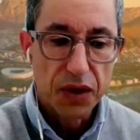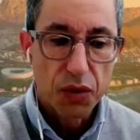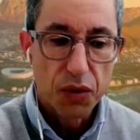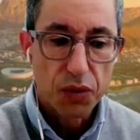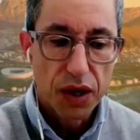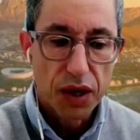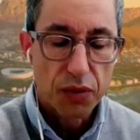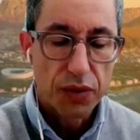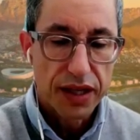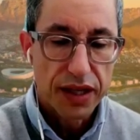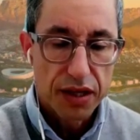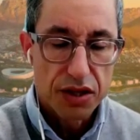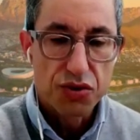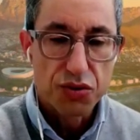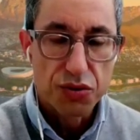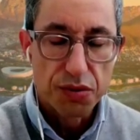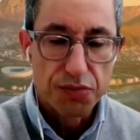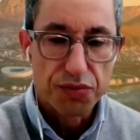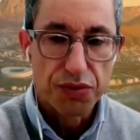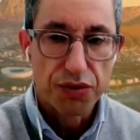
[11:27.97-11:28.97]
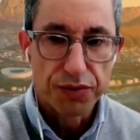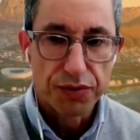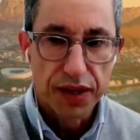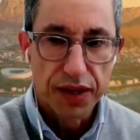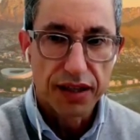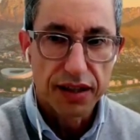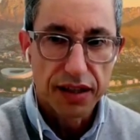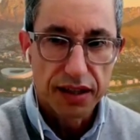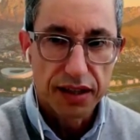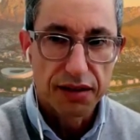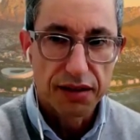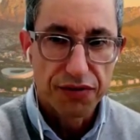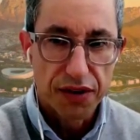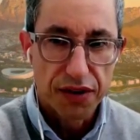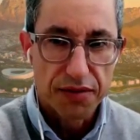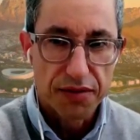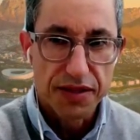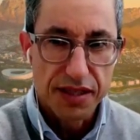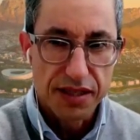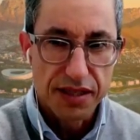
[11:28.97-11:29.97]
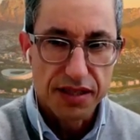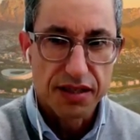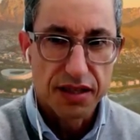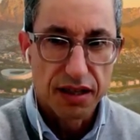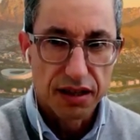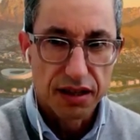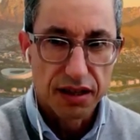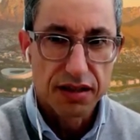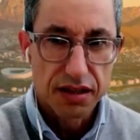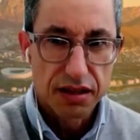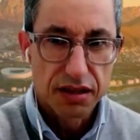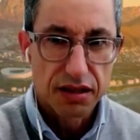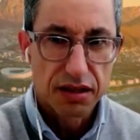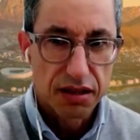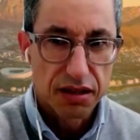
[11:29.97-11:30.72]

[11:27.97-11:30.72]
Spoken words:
We need to improve that in the pharmacy studies.